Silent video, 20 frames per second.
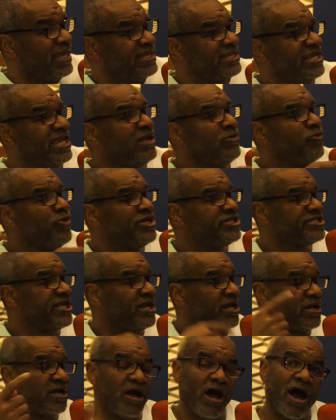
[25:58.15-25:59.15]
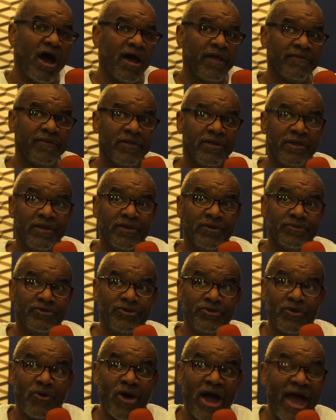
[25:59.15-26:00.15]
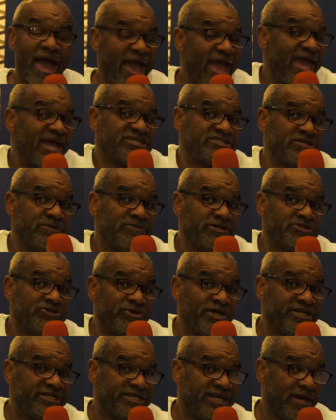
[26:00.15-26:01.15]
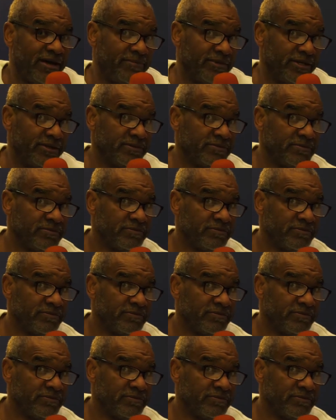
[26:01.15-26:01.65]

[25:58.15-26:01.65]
then we say to God, you know, I asked you, but you didn't tell me.